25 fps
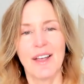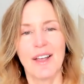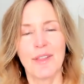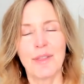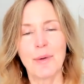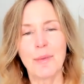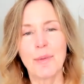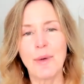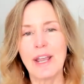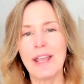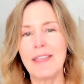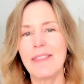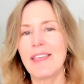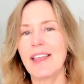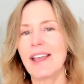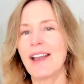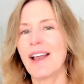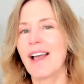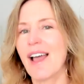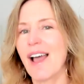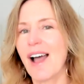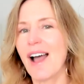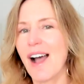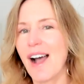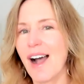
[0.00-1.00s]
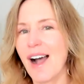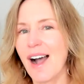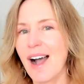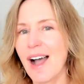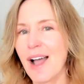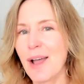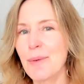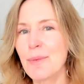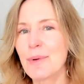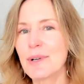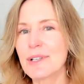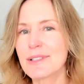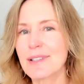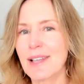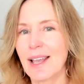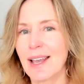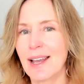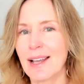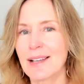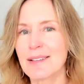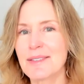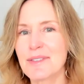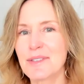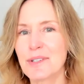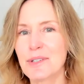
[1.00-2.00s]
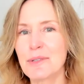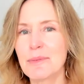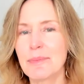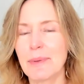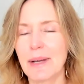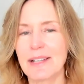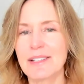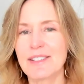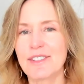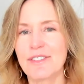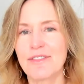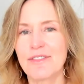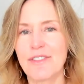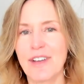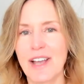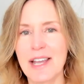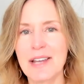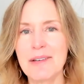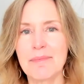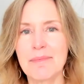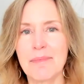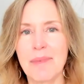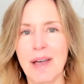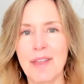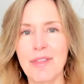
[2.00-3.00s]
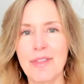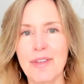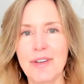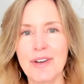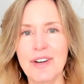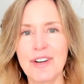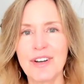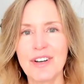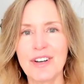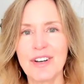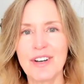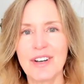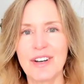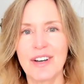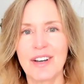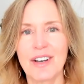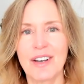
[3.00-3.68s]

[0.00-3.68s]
the way that i was answered by divine mother